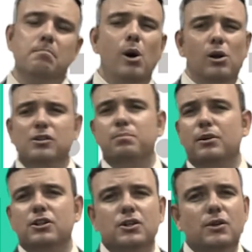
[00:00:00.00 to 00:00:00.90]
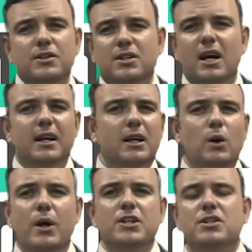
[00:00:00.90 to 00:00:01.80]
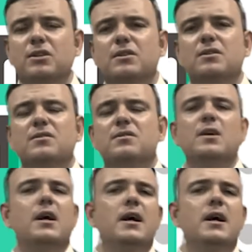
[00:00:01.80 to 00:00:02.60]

multiple choice kind of questions.